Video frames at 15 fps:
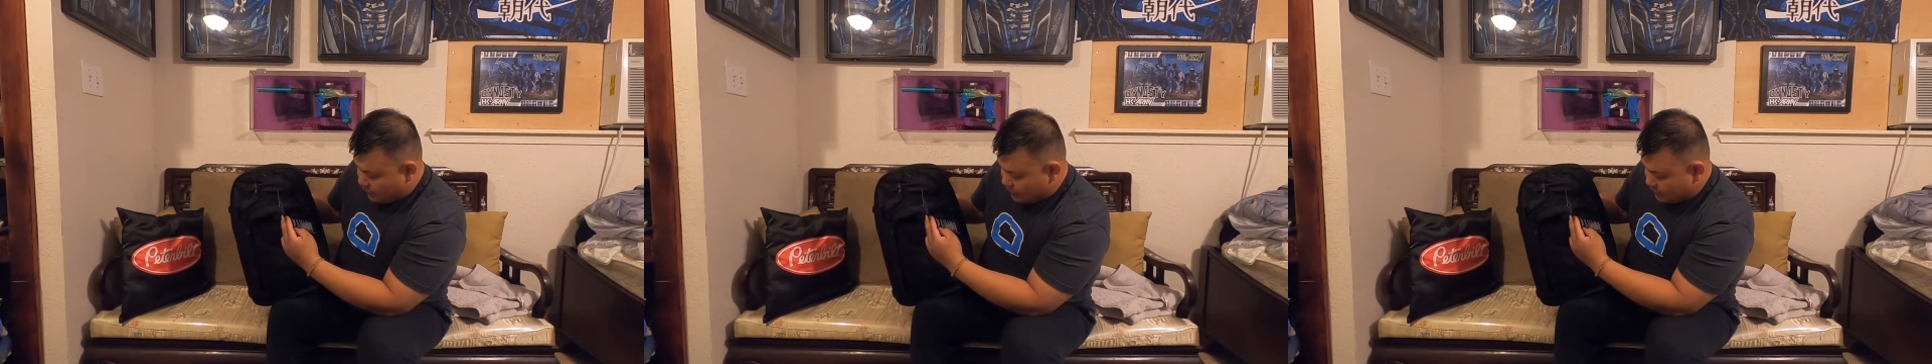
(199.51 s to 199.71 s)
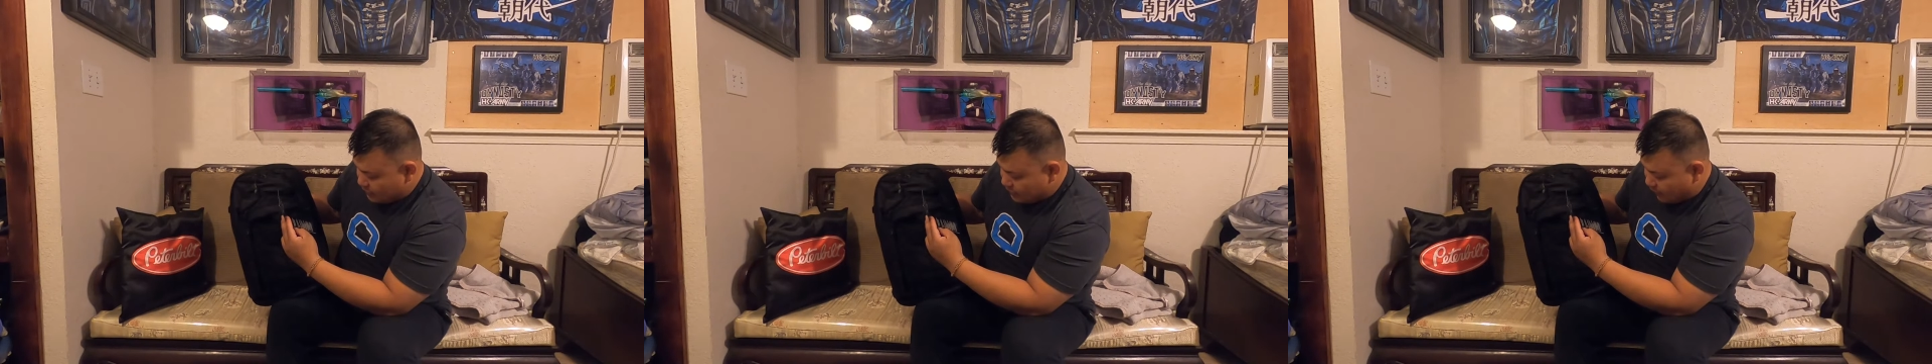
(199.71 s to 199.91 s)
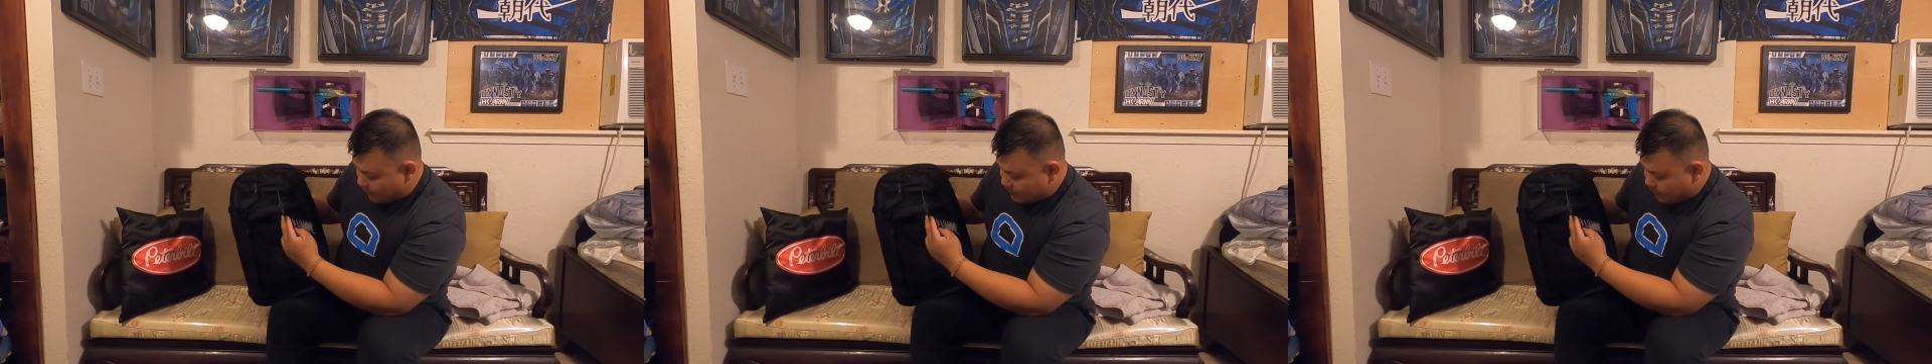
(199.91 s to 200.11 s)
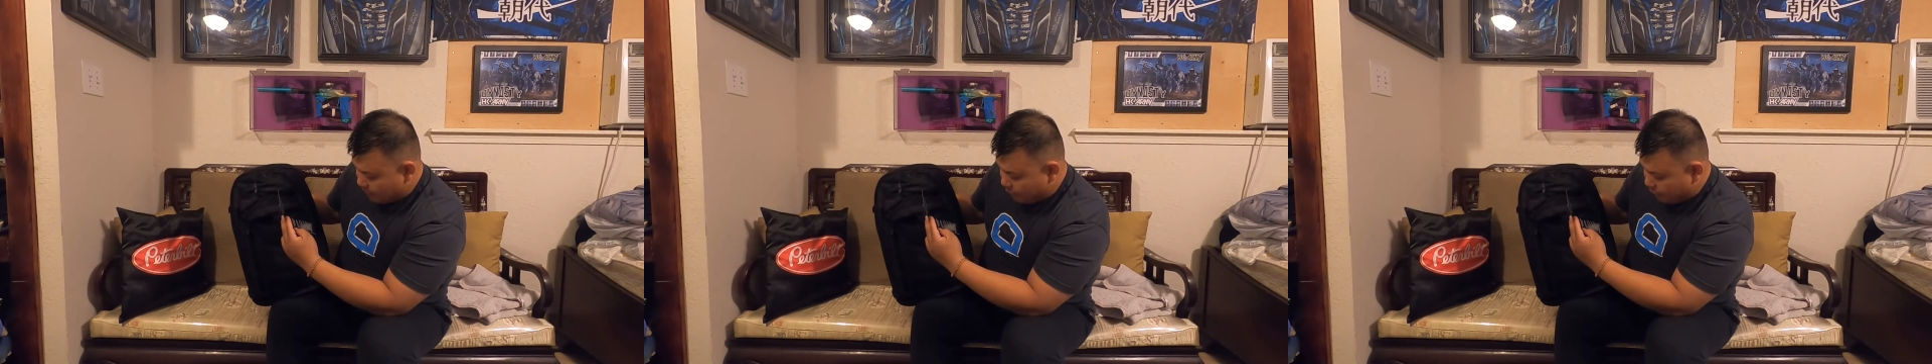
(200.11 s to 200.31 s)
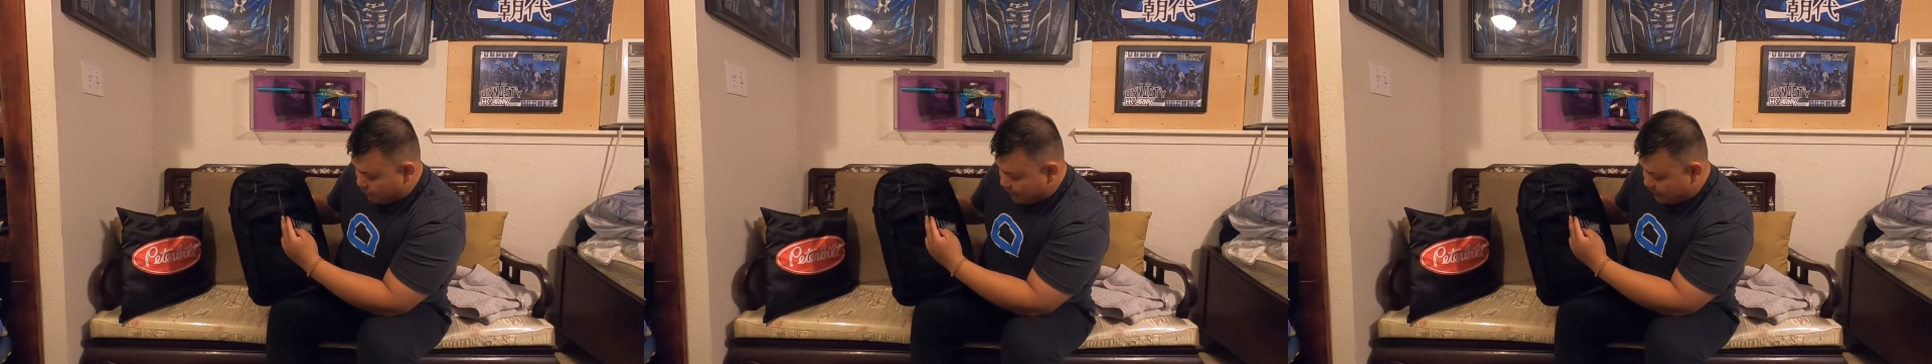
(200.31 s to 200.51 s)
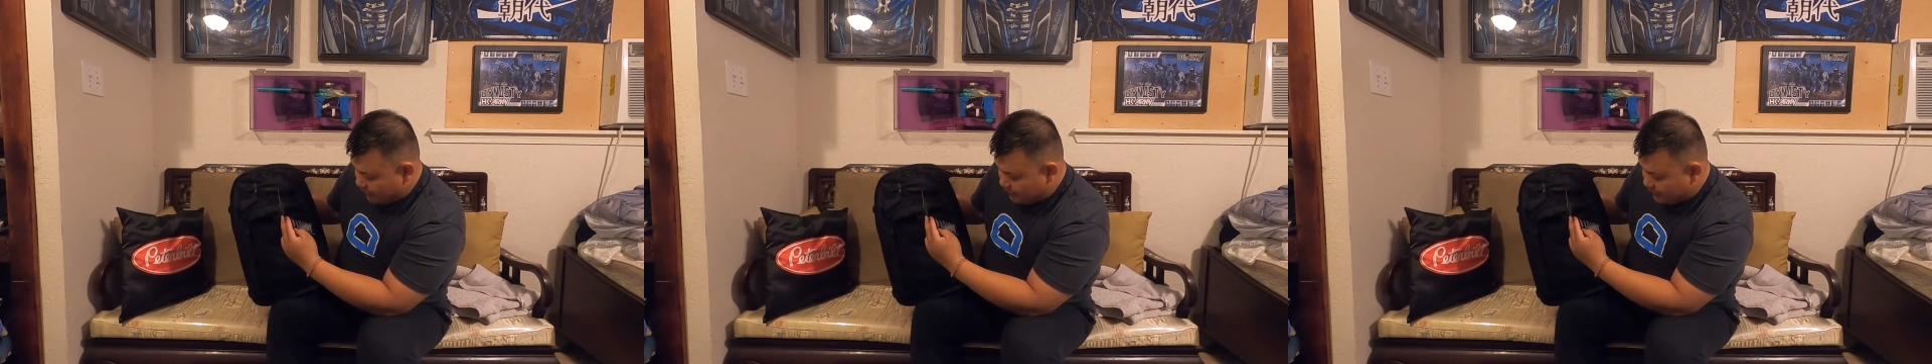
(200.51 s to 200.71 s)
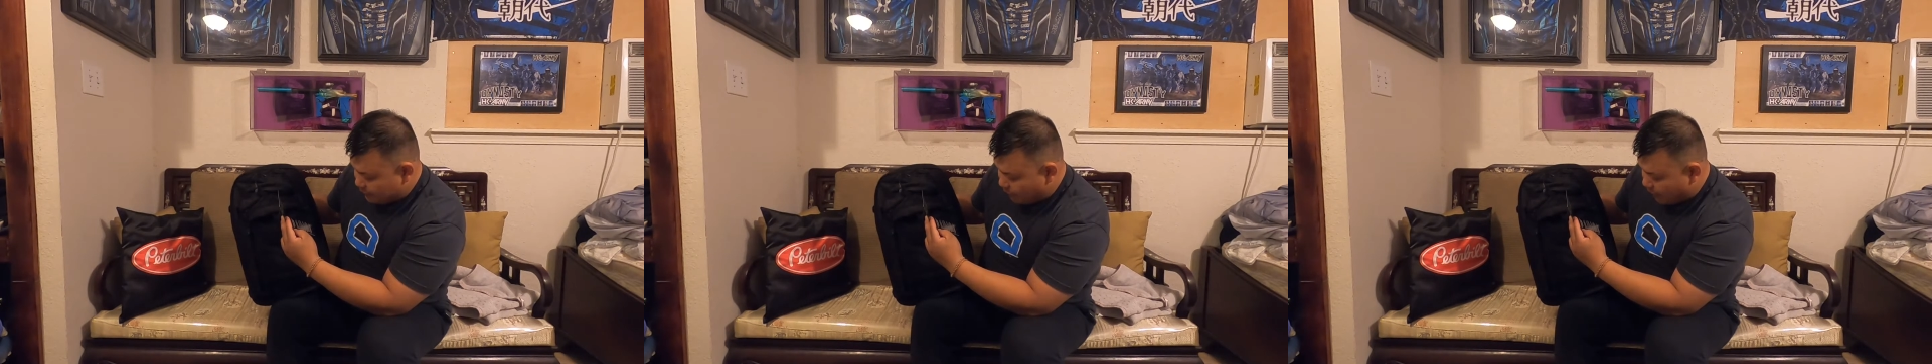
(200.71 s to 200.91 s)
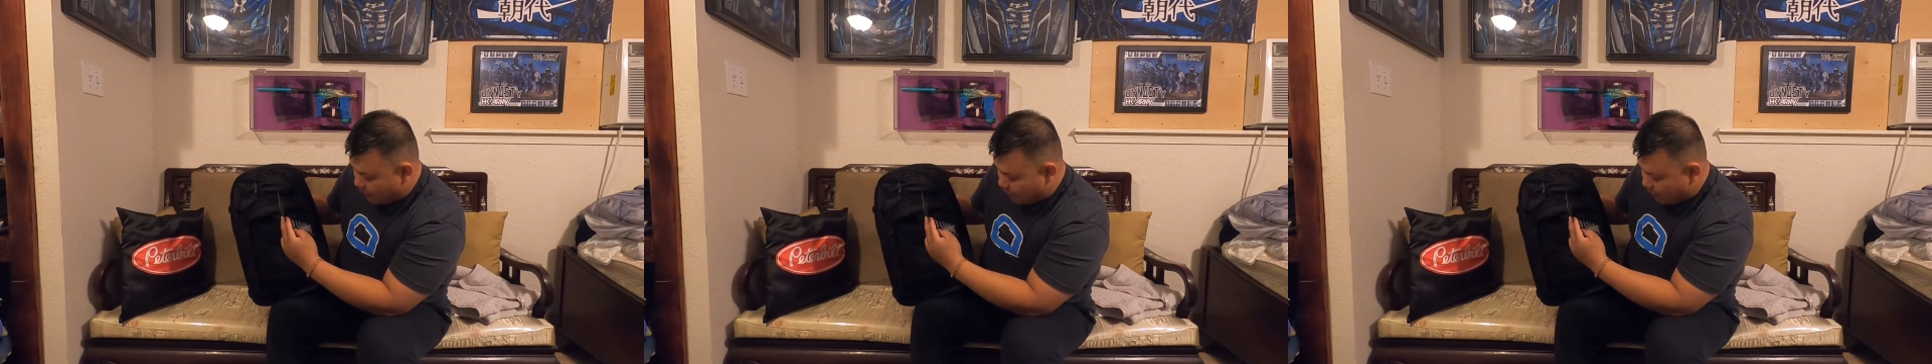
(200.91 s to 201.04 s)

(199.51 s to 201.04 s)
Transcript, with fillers: snaps in place, main